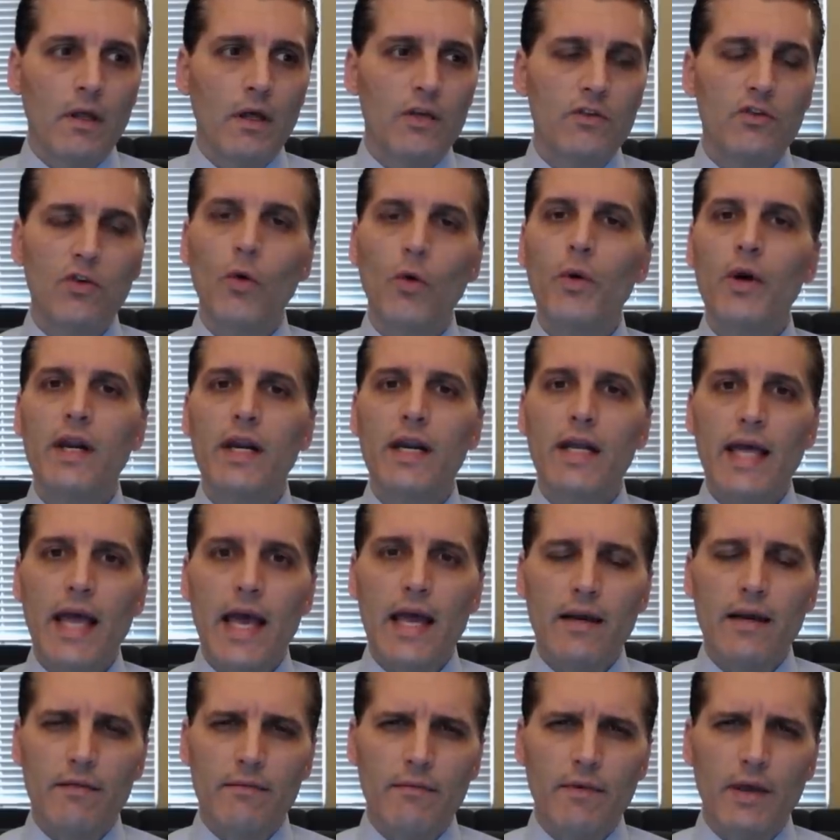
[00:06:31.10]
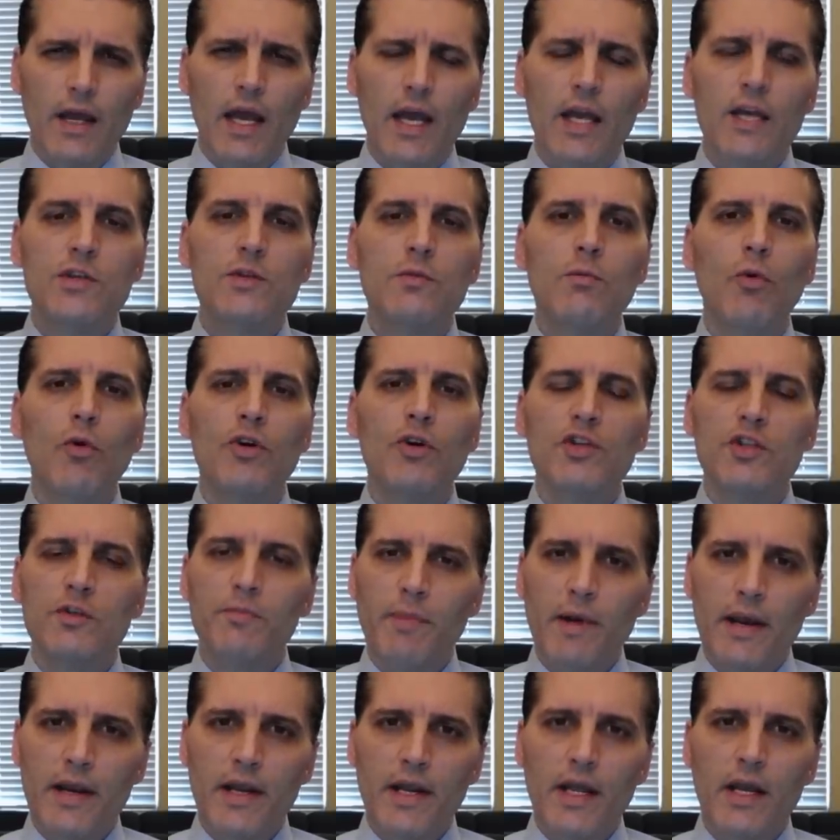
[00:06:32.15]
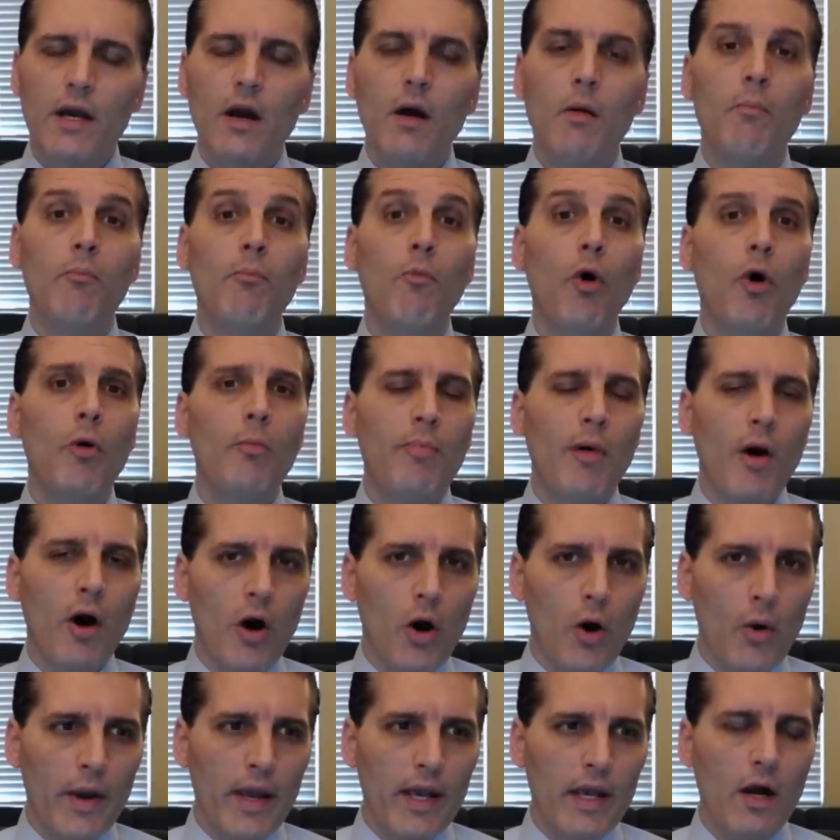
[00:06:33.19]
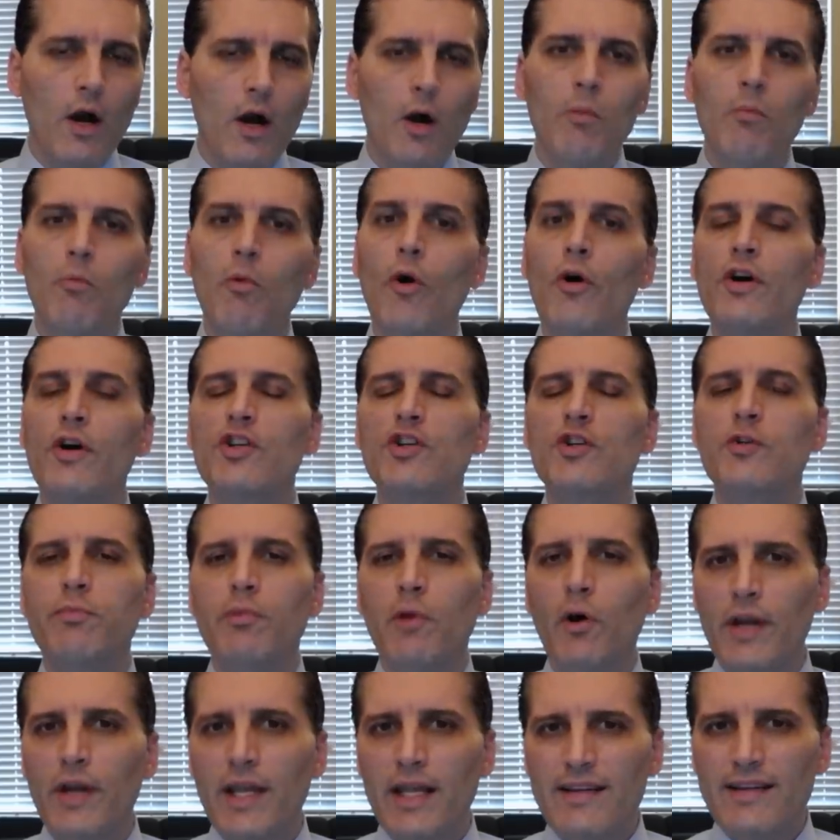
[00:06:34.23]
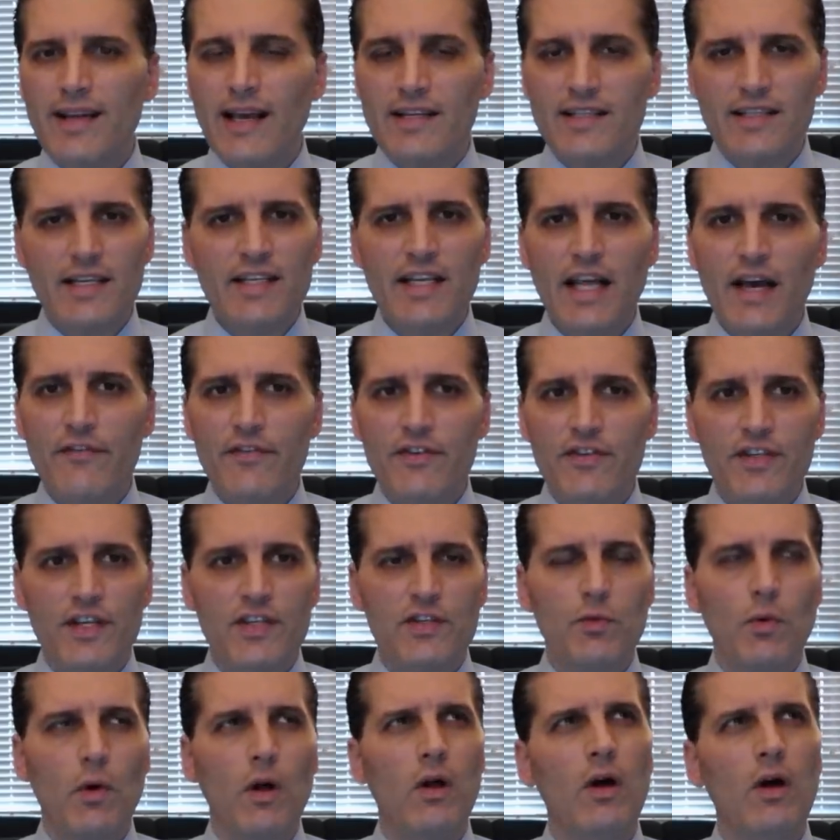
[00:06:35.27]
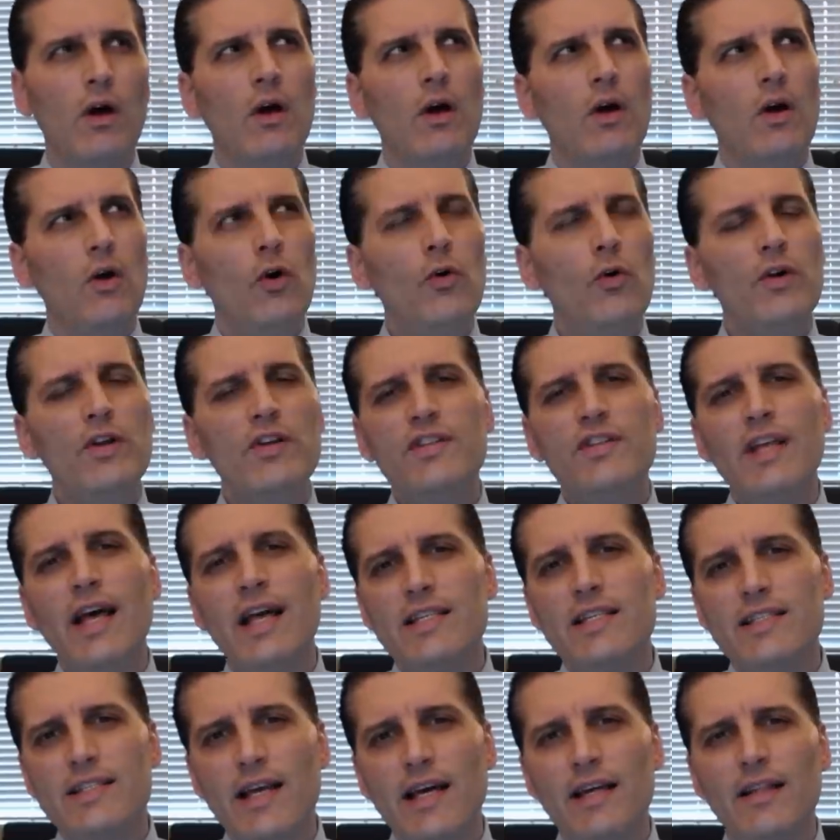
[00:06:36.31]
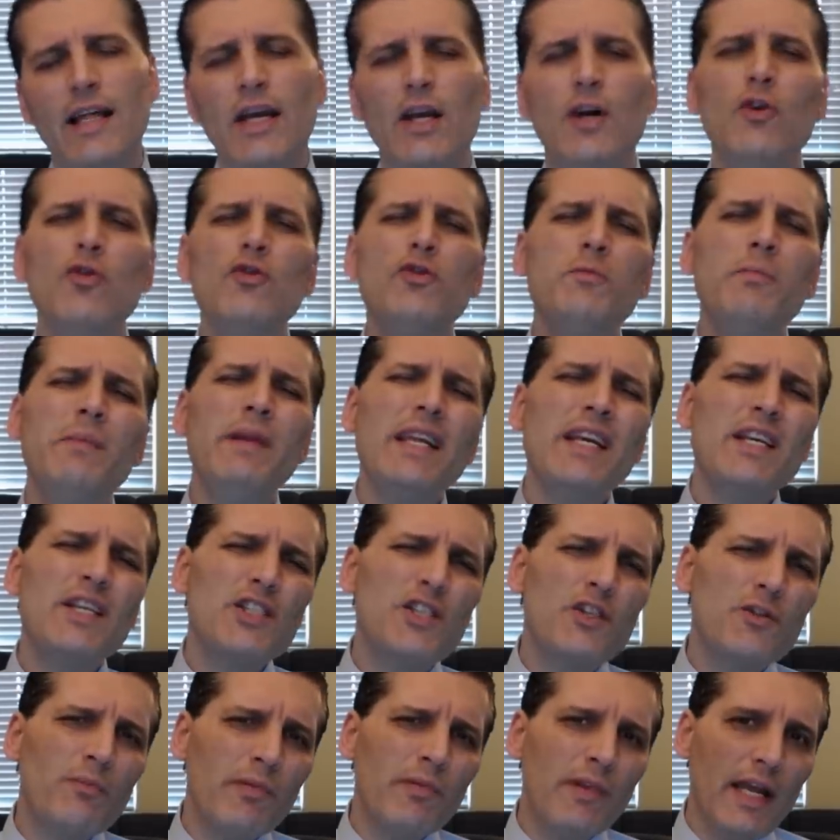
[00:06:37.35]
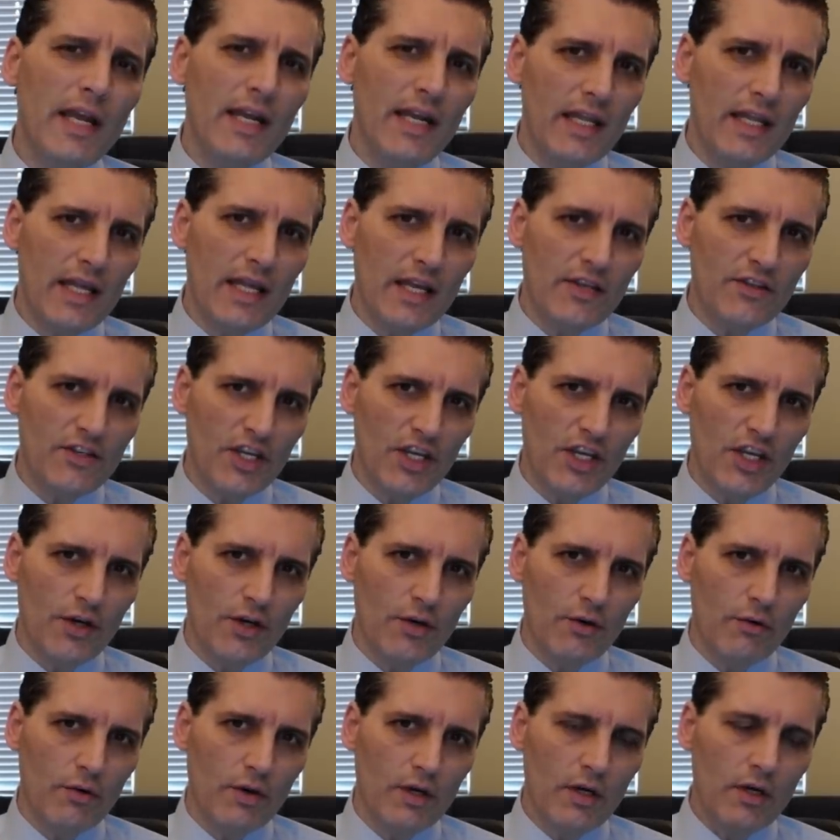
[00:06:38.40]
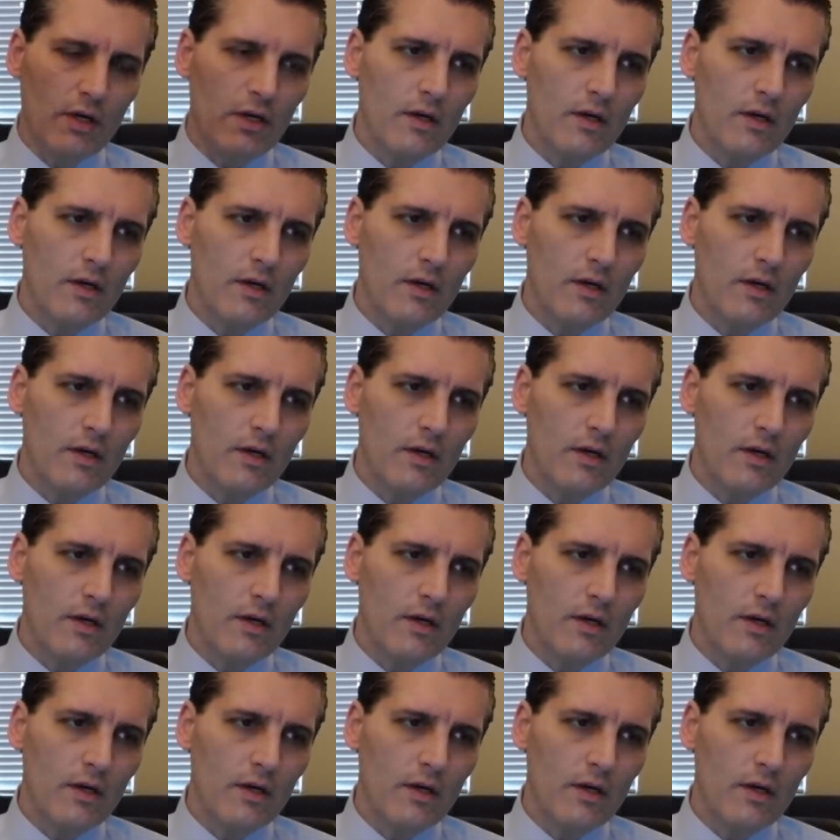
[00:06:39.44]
that's all we're going to get is more spending, more borrowing, more exploding debts and deficits. Well, who does that sound like? Who's been explaining that to you?